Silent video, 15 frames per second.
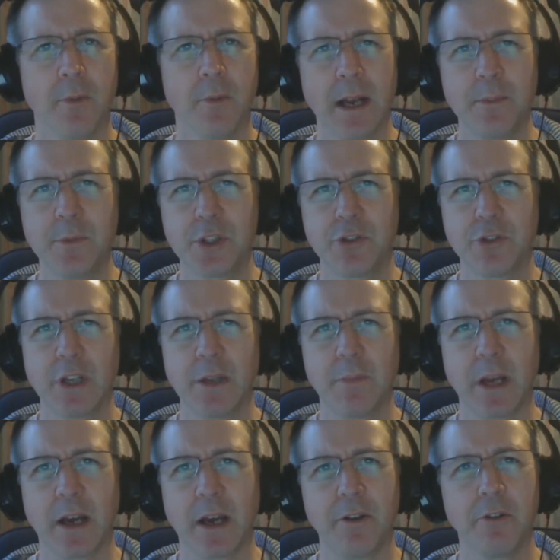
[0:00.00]
when I'm
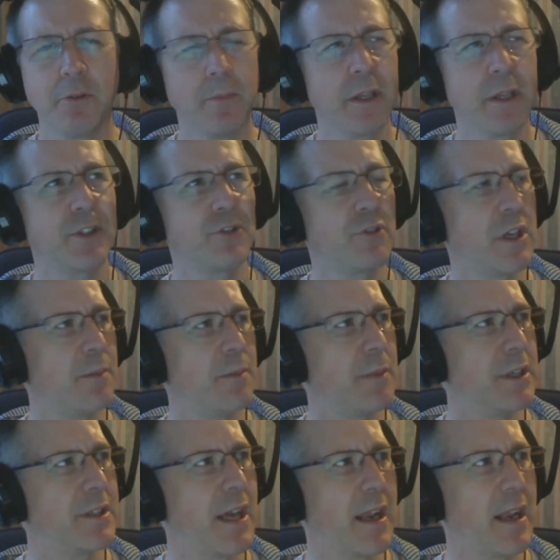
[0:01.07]
streaming, I normally stream
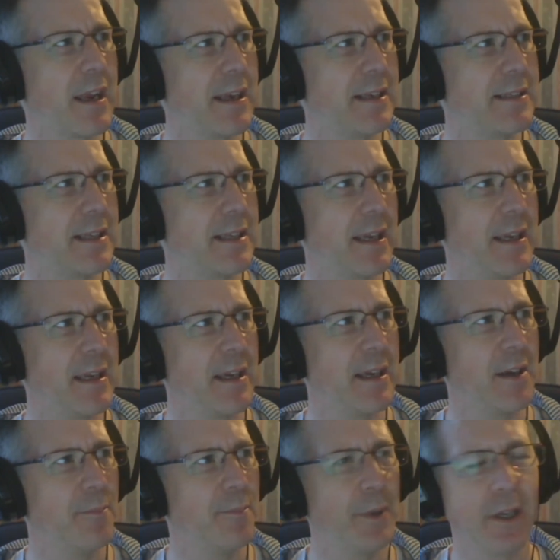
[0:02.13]
in 1080,
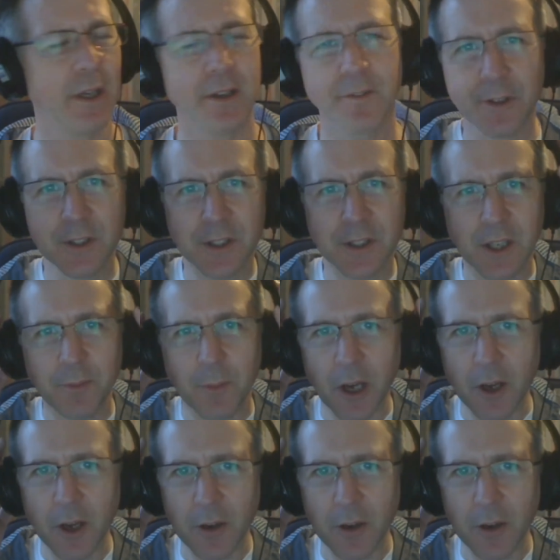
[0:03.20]
but for some